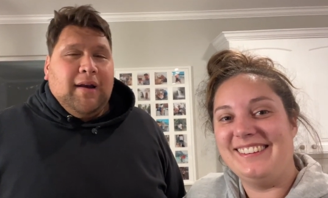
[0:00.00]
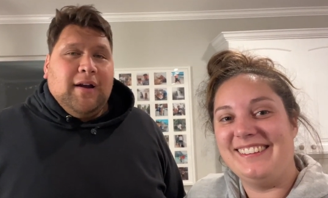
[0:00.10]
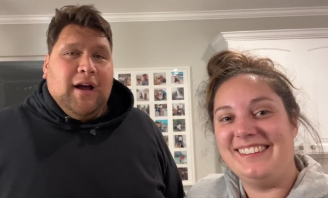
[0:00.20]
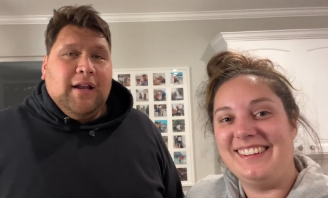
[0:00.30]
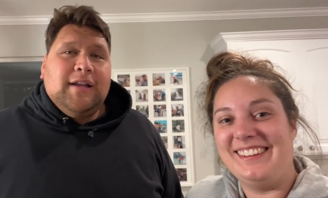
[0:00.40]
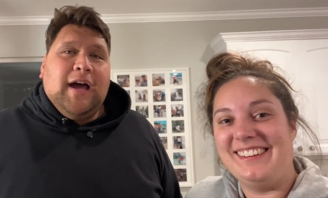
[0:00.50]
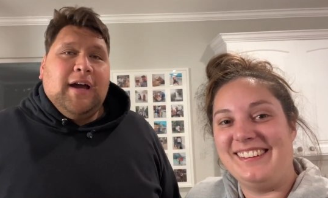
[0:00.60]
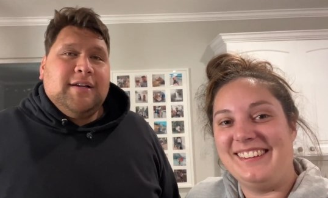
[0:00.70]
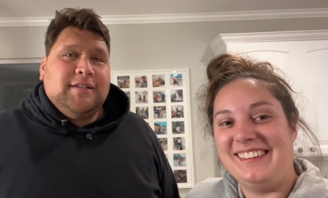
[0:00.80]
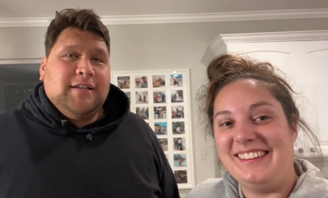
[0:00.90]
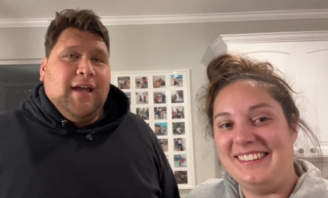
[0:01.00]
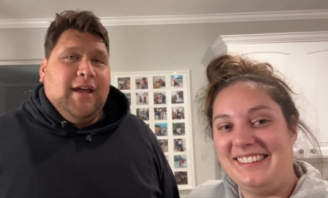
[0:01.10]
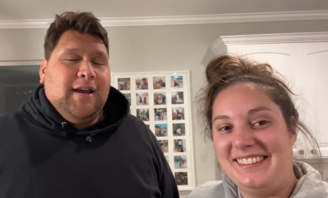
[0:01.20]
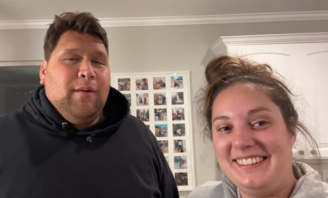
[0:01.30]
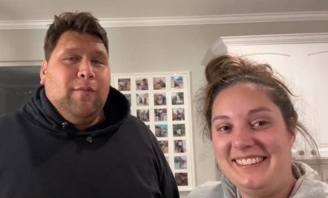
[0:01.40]
Speaker 1: of contacts,
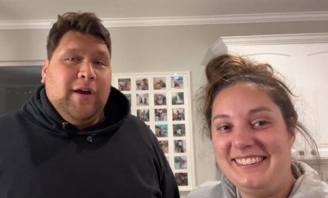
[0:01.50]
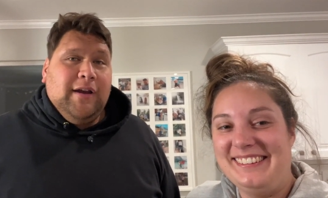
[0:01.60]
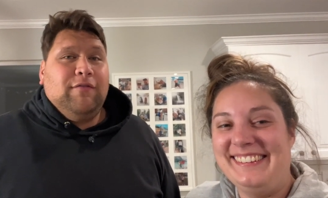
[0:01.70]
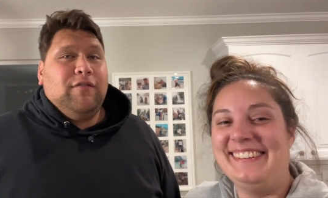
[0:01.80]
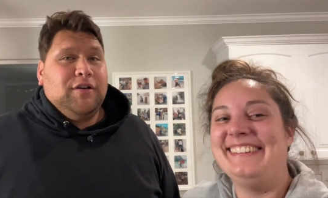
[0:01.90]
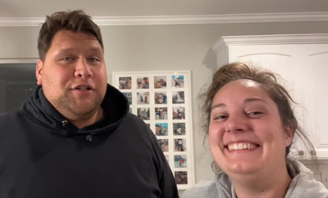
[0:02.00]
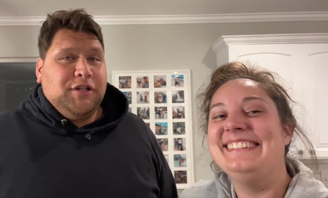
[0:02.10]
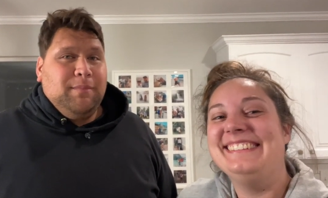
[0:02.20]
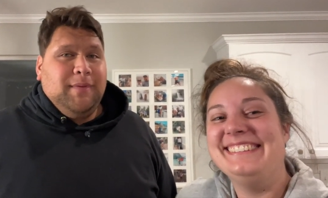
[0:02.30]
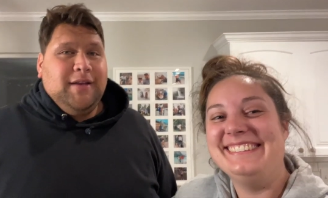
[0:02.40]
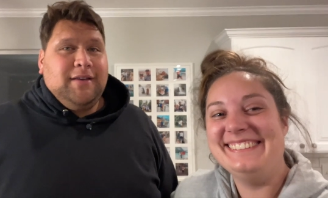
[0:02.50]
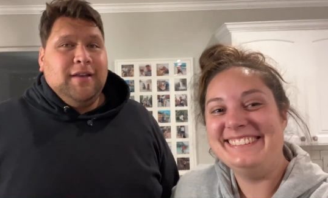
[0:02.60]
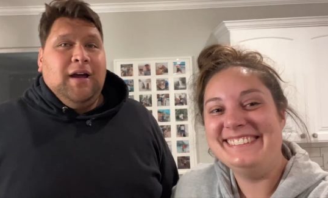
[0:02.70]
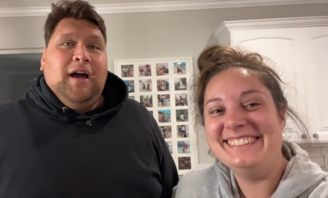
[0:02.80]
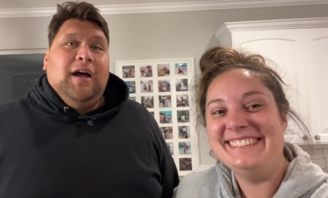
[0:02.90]
and I'm waiting for a
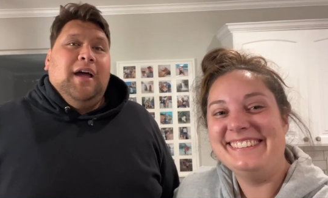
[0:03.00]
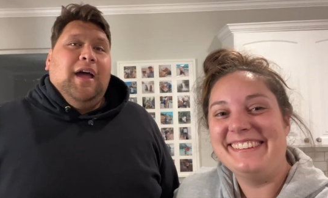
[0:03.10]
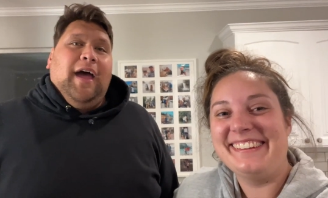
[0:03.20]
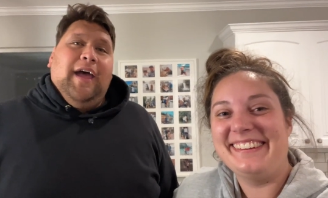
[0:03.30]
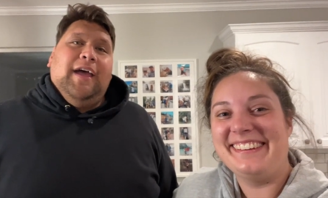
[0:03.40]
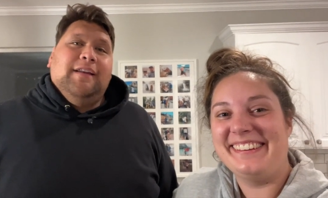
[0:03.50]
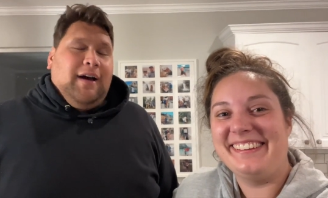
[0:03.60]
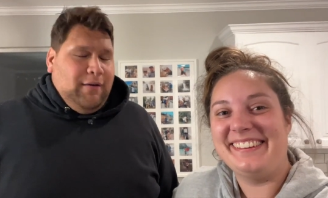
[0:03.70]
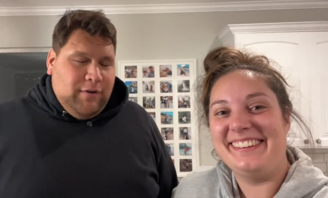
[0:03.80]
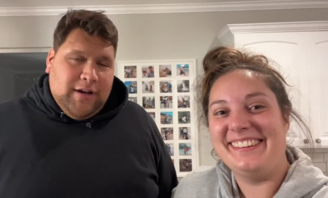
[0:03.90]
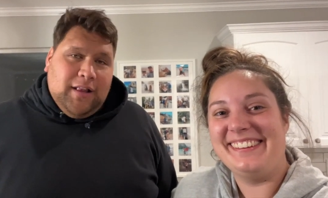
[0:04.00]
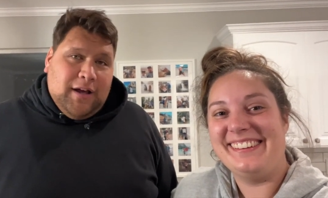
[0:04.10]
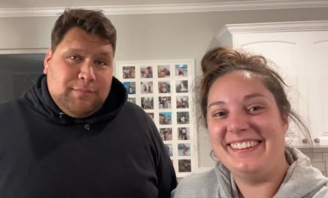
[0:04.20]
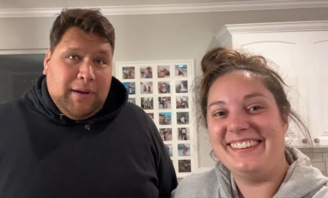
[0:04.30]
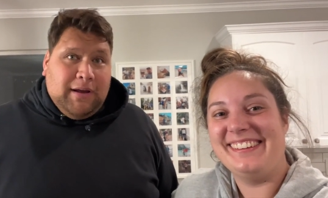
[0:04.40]
shipment. And I already
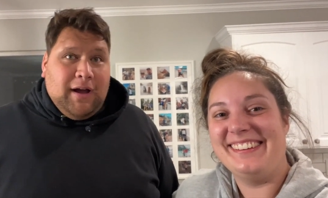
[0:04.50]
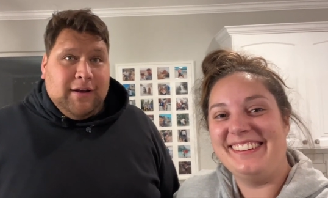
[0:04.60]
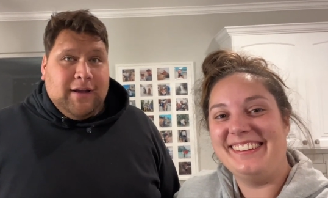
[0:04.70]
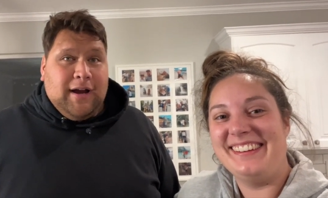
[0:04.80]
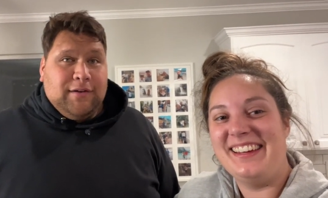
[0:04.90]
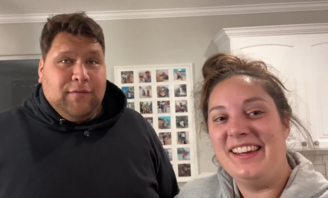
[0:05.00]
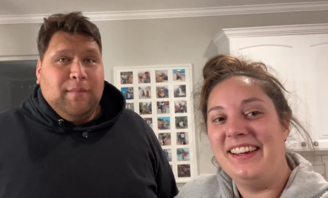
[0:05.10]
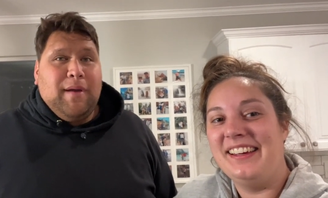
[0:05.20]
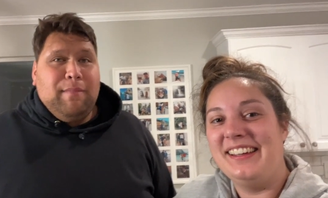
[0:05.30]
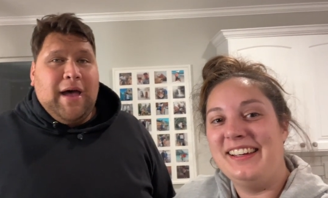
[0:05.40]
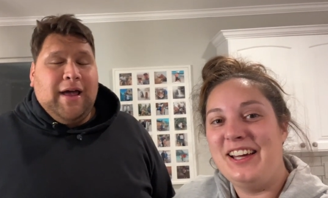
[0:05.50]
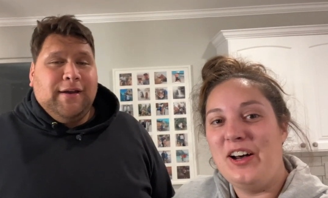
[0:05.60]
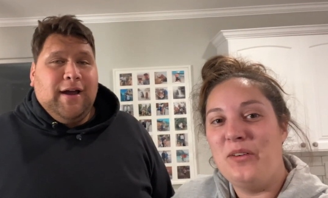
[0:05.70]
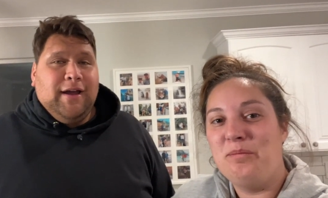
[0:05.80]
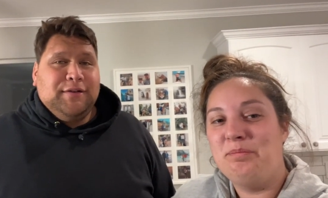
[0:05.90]
lost my contact for my
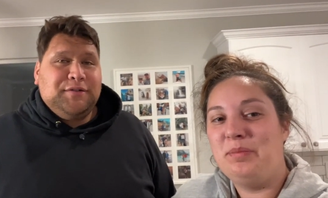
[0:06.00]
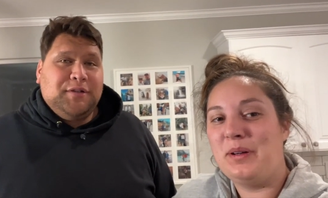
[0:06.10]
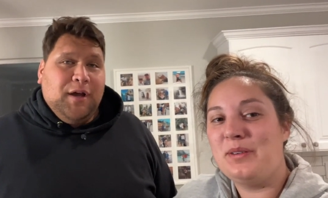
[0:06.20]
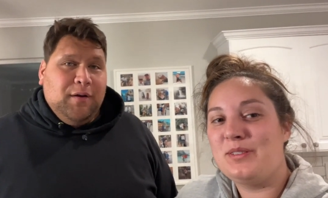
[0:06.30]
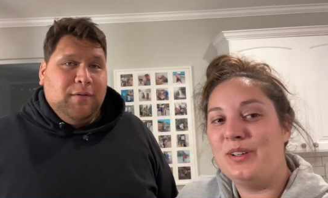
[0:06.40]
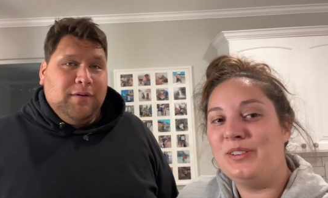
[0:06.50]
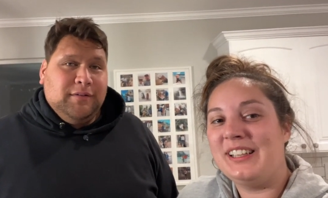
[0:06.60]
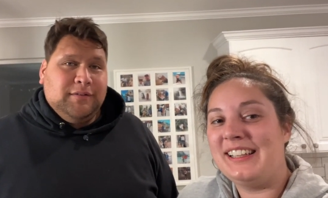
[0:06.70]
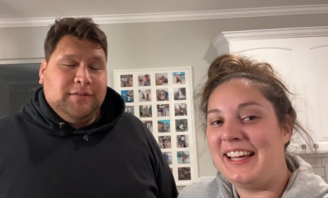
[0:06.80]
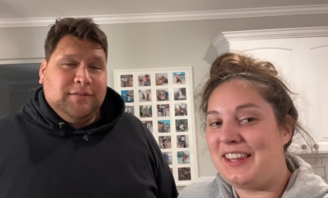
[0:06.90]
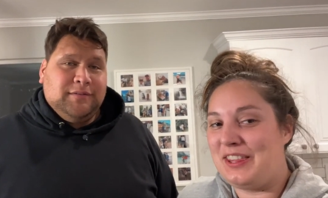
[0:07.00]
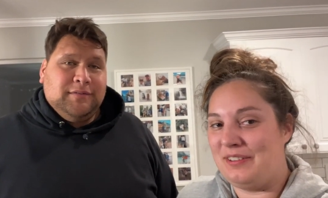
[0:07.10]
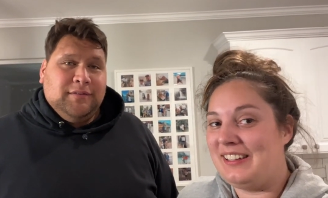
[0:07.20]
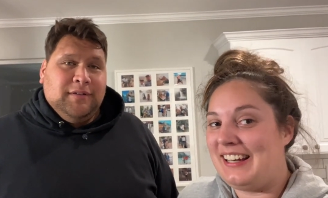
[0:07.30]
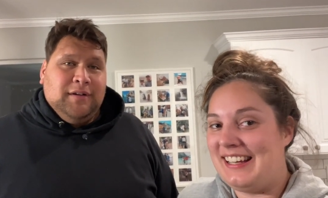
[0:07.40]
bad eye. But
Speaker 2: so, it was only like
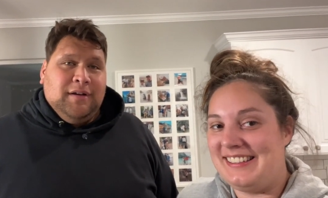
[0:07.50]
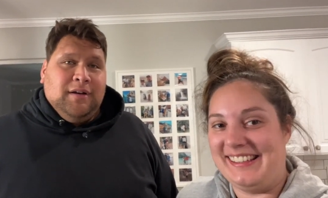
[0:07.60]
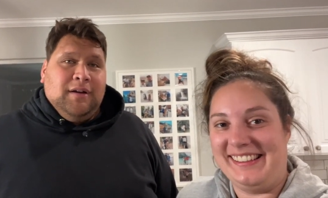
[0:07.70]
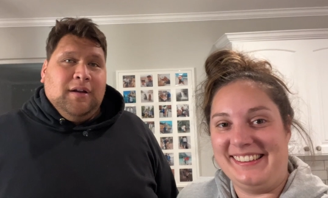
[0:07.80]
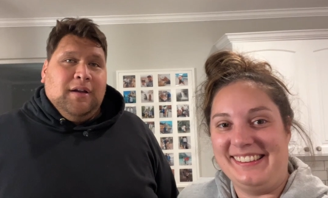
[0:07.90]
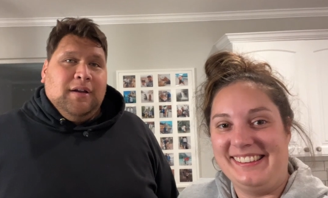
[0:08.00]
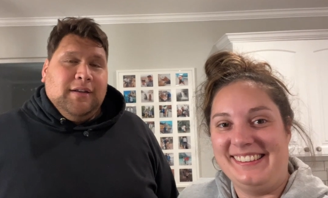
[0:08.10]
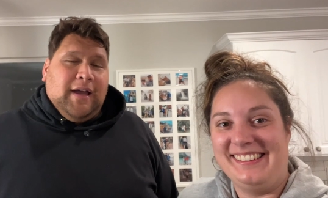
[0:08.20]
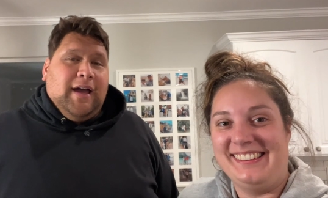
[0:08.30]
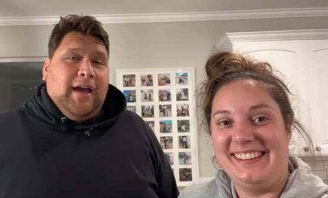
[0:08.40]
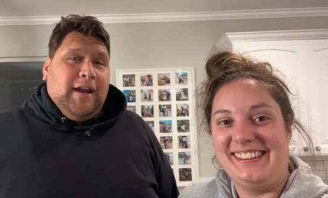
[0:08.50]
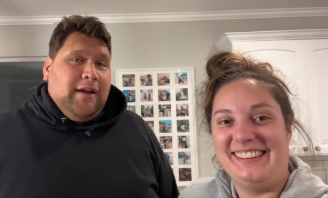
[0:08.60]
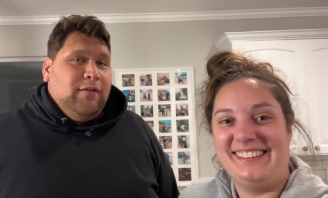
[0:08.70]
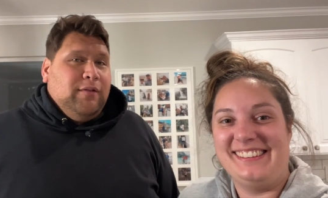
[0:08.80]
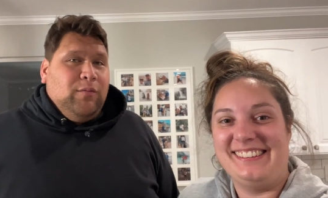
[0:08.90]
three days in.
Speaker 1: Yeah, and
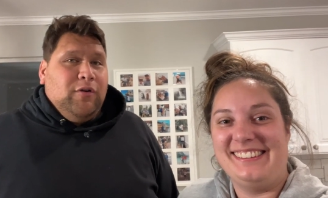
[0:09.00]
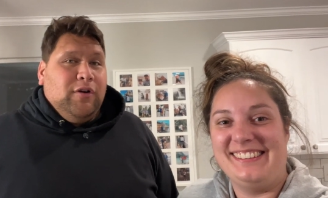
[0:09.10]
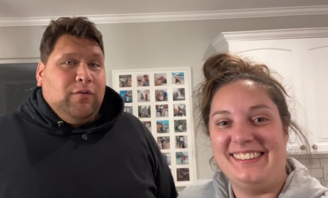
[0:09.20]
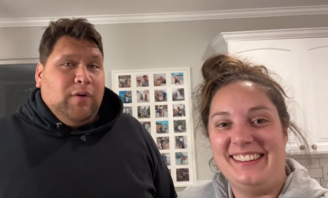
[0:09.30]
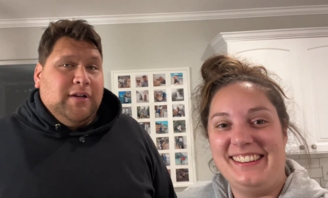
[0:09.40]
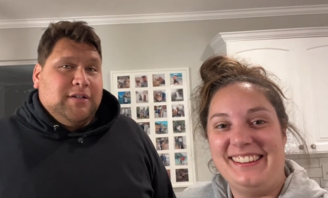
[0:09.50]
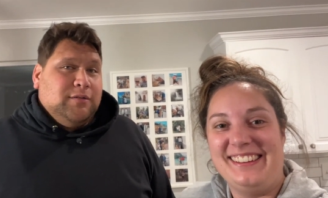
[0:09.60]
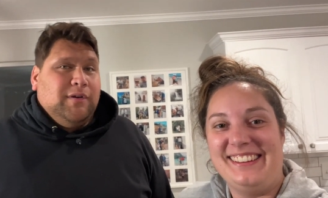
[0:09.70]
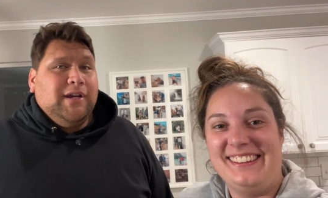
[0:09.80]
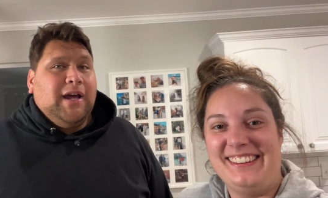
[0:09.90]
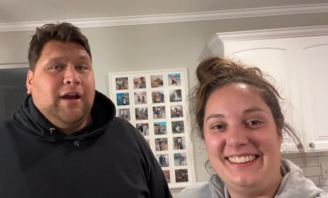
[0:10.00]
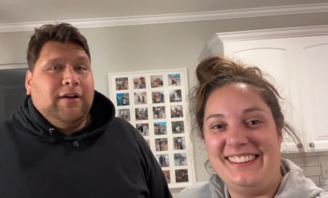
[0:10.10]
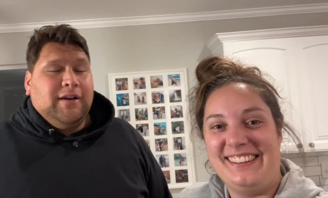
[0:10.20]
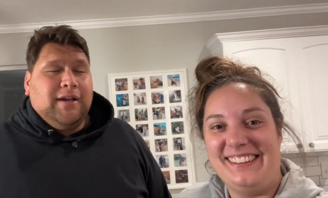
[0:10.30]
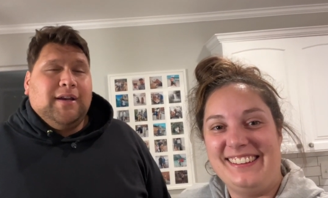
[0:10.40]
I only wore it twice because one day I
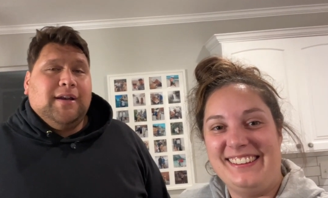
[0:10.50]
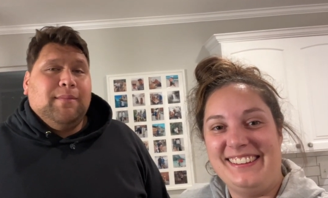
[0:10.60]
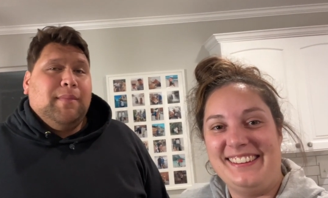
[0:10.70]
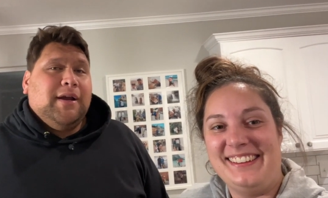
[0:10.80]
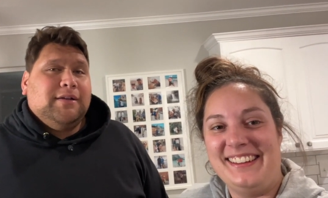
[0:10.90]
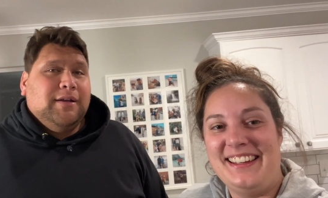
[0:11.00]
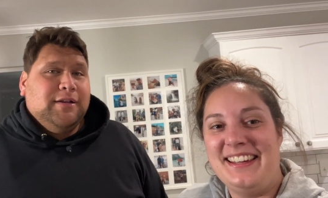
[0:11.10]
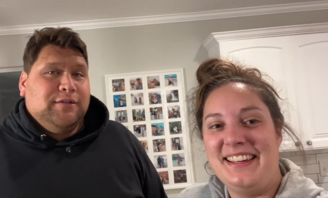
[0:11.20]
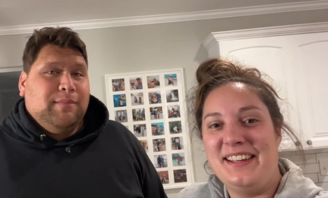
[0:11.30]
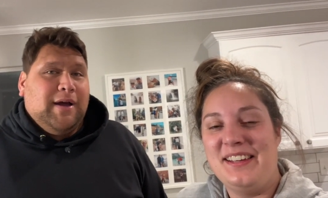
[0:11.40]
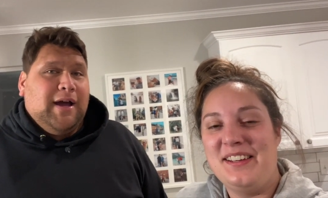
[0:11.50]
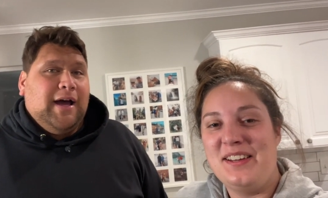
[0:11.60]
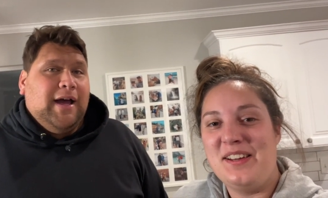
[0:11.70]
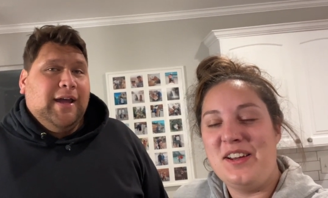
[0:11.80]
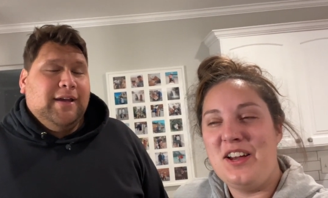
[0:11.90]
couldn't get it in my into my eye.